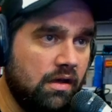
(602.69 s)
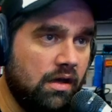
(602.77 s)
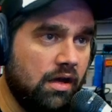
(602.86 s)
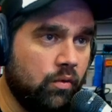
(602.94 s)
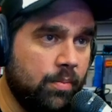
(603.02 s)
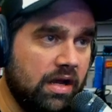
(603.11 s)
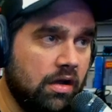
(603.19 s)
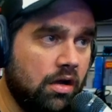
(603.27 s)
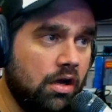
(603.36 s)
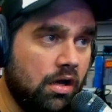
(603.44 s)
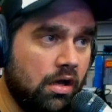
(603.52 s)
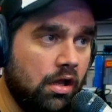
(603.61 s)
uh, Rebecca
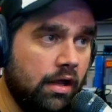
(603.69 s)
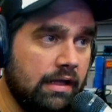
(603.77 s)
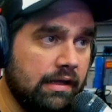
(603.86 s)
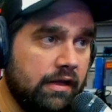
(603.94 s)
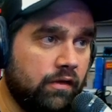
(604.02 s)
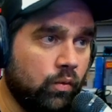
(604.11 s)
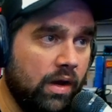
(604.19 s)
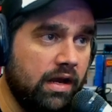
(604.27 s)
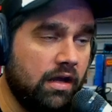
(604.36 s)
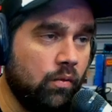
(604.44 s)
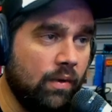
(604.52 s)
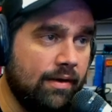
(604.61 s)
Hall, and Lance
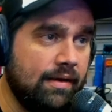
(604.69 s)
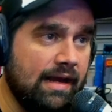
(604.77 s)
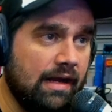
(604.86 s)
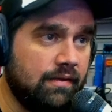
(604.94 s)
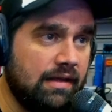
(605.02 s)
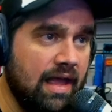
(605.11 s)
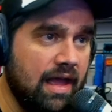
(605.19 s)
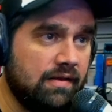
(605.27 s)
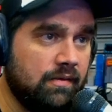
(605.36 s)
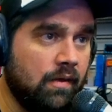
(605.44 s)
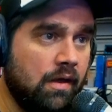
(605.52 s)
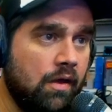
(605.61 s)
Reddick rounding out the
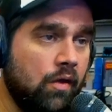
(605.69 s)
cast.